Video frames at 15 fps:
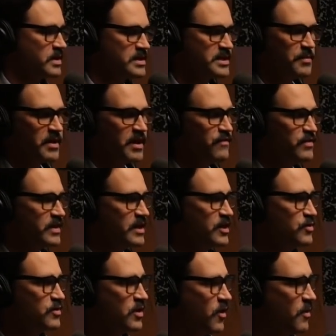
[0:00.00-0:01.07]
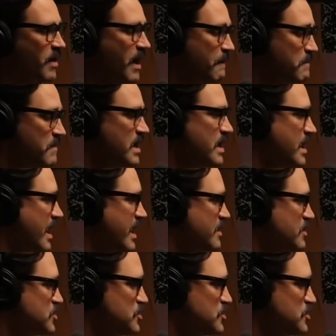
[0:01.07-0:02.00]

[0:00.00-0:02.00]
Tell me everything you know about me and the